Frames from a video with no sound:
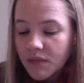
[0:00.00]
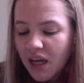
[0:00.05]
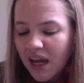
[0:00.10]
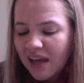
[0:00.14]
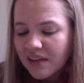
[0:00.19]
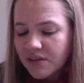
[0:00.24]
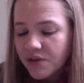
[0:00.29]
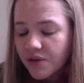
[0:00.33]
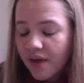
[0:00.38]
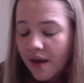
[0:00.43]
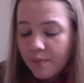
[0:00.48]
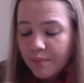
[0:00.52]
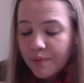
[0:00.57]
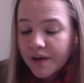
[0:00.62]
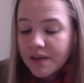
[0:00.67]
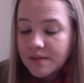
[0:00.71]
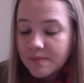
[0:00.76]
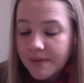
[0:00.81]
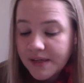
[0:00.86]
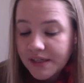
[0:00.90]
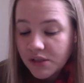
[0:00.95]
And so that
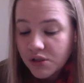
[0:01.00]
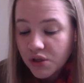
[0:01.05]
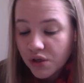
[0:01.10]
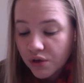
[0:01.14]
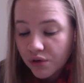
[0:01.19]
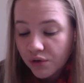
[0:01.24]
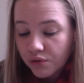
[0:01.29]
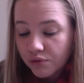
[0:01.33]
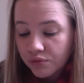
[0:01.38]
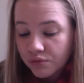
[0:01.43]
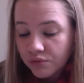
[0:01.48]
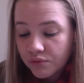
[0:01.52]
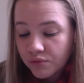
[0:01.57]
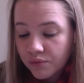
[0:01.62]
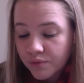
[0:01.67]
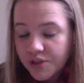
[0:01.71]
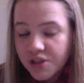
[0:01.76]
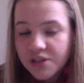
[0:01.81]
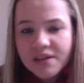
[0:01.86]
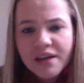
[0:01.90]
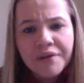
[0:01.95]
brings me to,
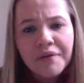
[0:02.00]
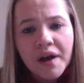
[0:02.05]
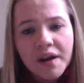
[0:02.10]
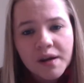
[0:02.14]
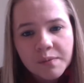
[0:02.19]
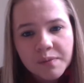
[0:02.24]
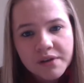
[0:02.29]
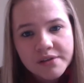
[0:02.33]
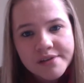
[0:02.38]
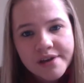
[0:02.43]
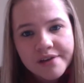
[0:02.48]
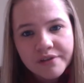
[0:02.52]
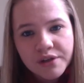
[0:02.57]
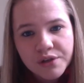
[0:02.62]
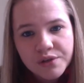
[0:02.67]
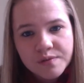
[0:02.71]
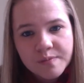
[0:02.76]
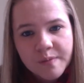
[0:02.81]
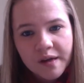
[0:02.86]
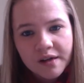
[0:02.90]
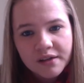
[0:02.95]
which is ironic because I haven't
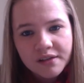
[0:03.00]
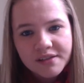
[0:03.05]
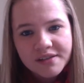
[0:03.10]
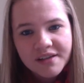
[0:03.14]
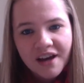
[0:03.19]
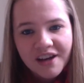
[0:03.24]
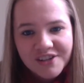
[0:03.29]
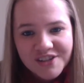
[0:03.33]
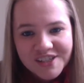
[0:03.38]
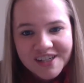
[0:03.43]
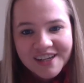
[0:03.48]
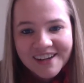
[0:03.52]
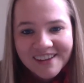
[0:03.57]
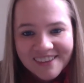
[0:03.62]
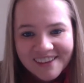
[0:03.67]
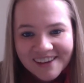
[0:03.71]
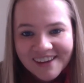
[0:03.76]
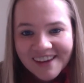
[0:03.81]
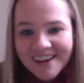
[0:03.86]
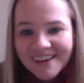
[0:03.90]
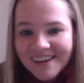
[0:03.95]
used Madeline Tosh in
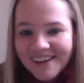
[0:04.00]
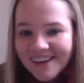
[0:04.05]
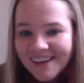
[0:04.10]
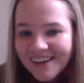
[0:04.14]
anything yet.